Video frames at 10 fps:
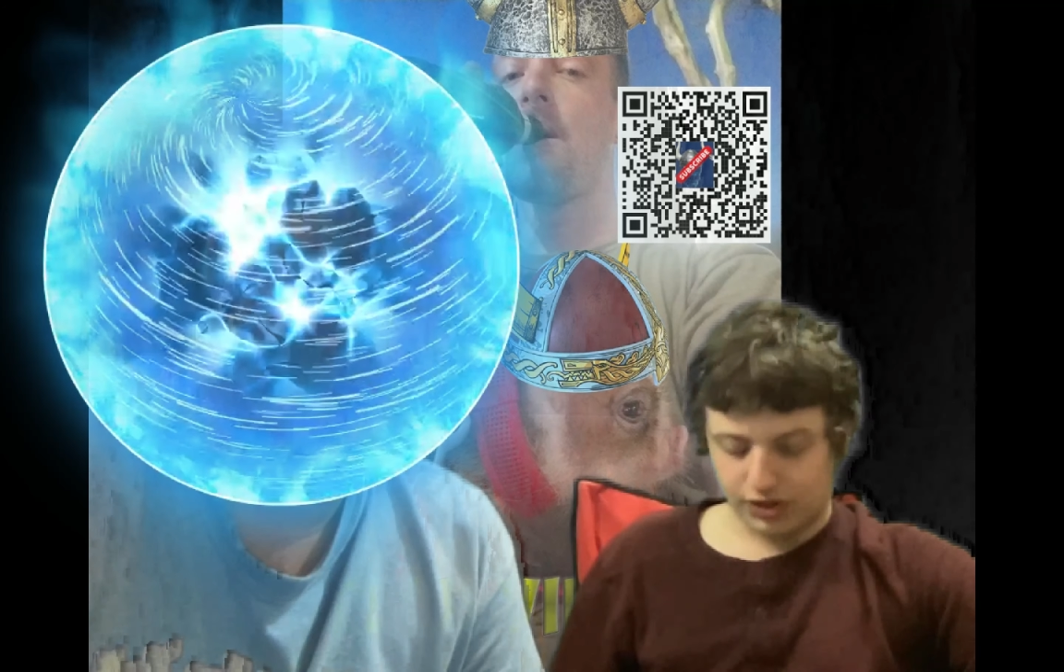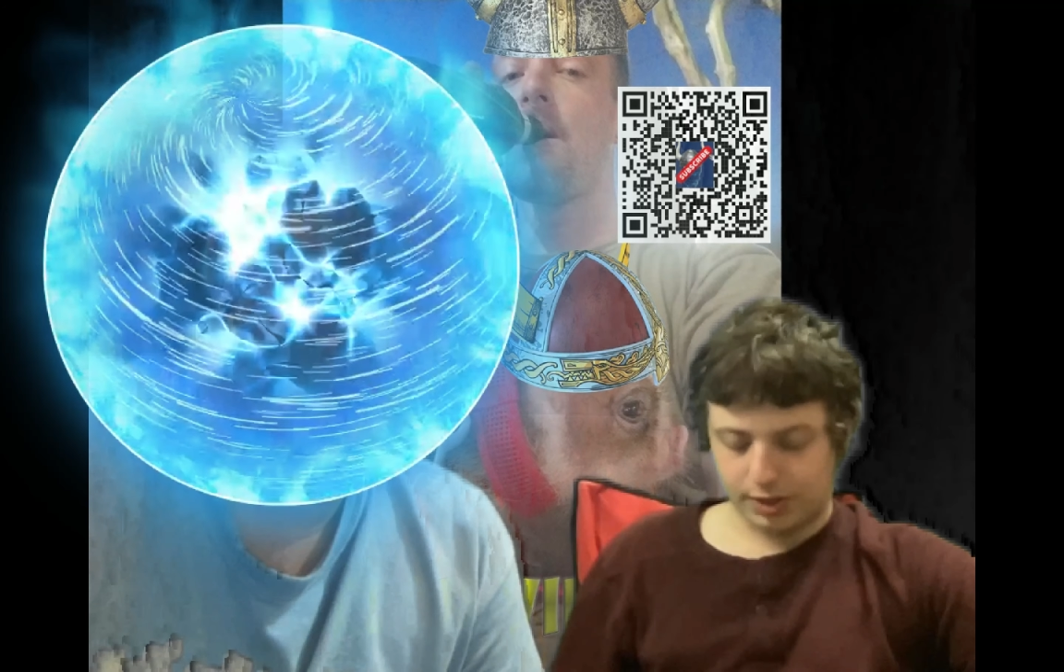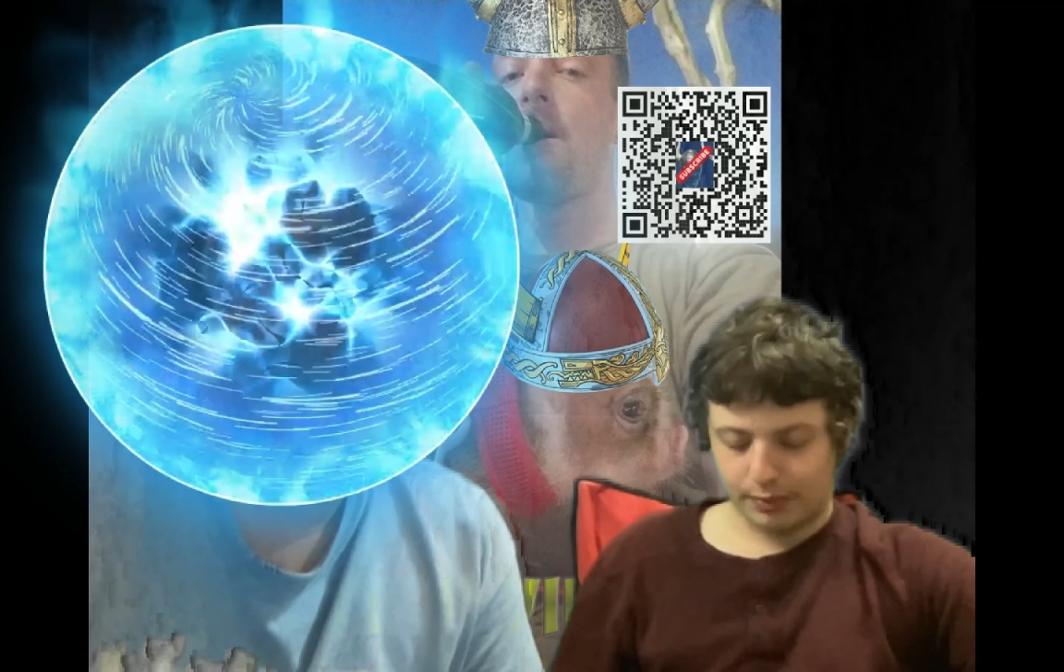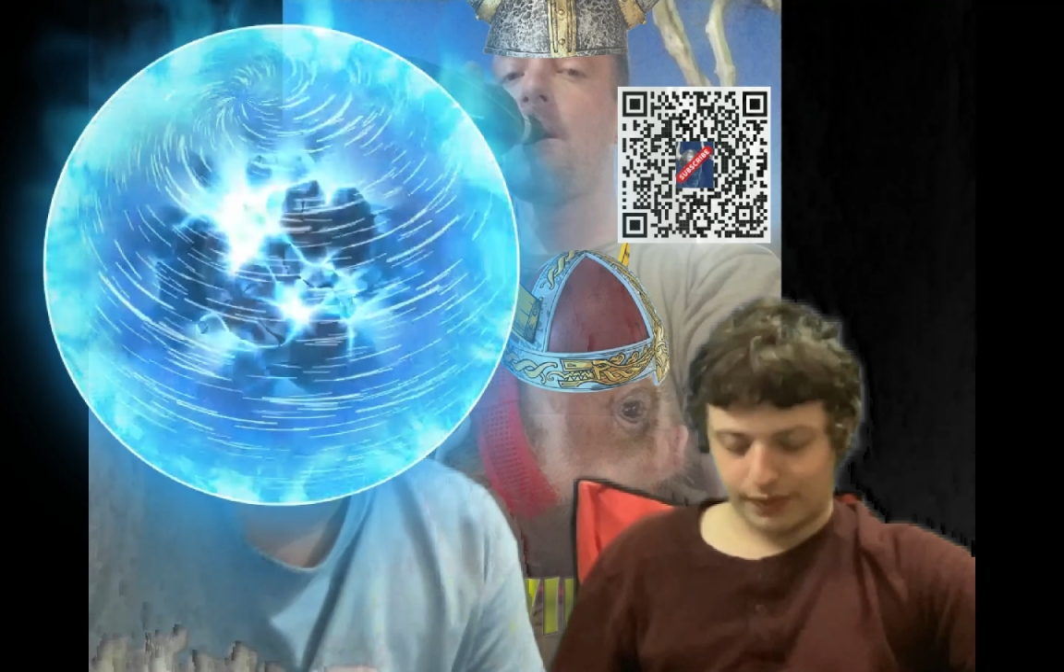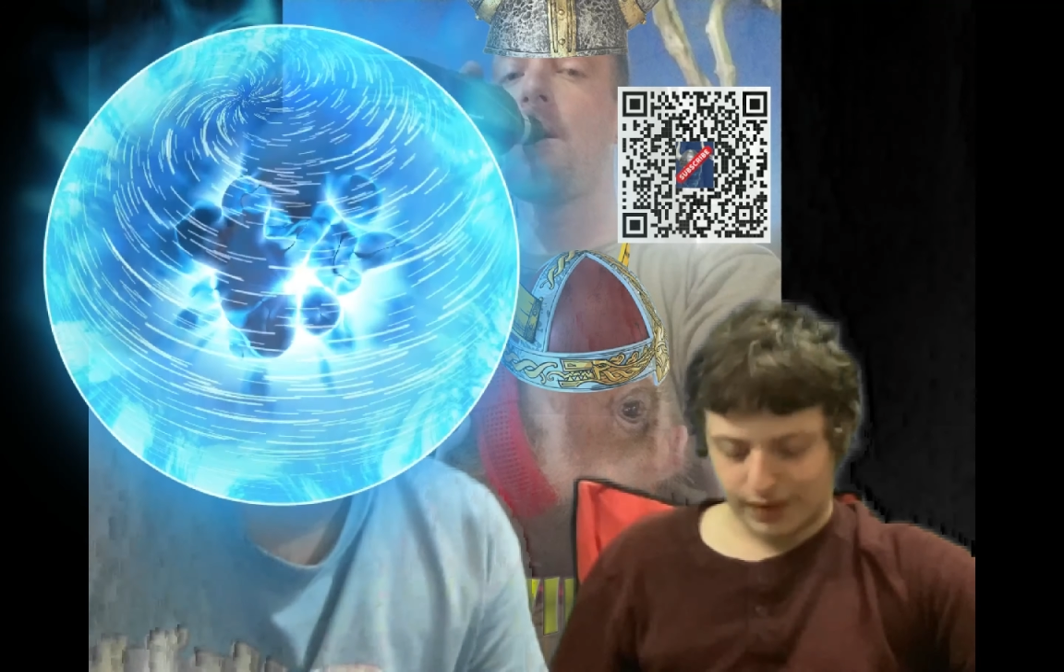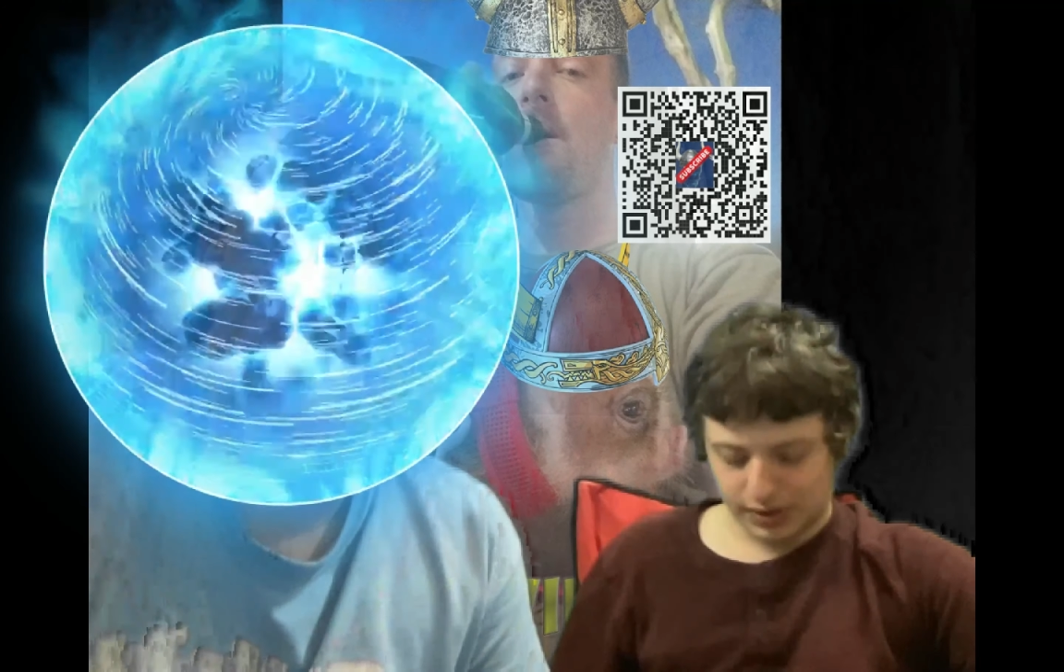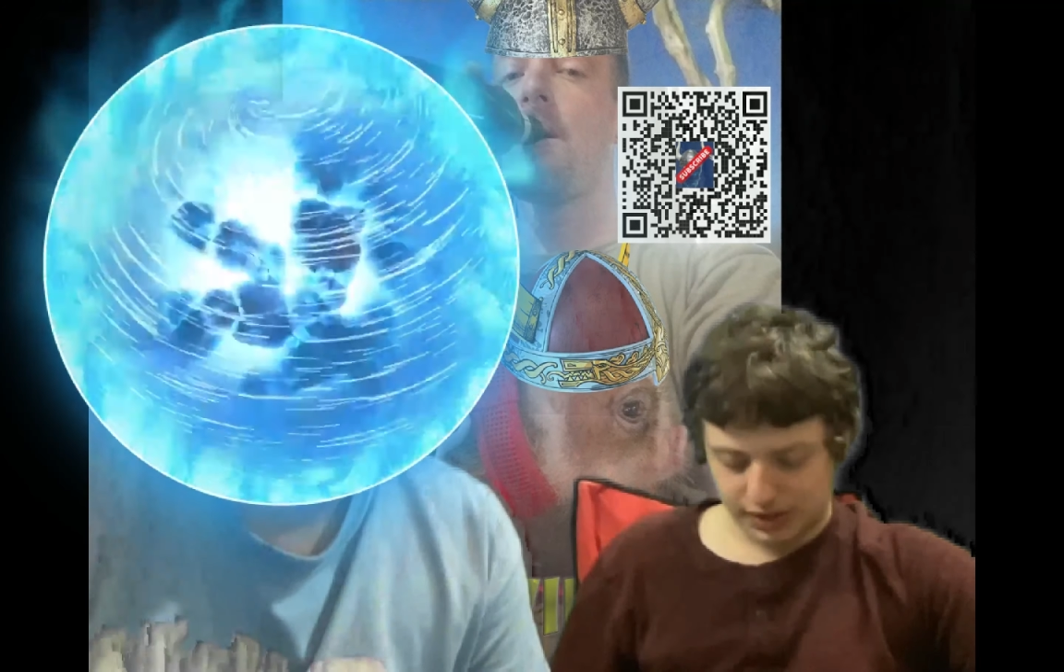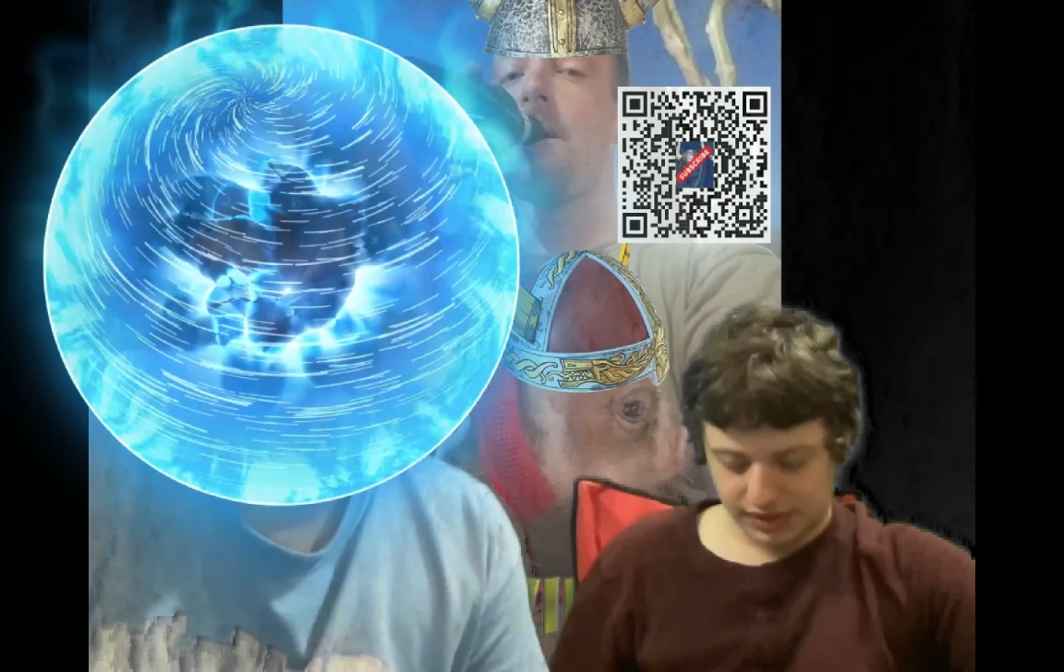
and prevents the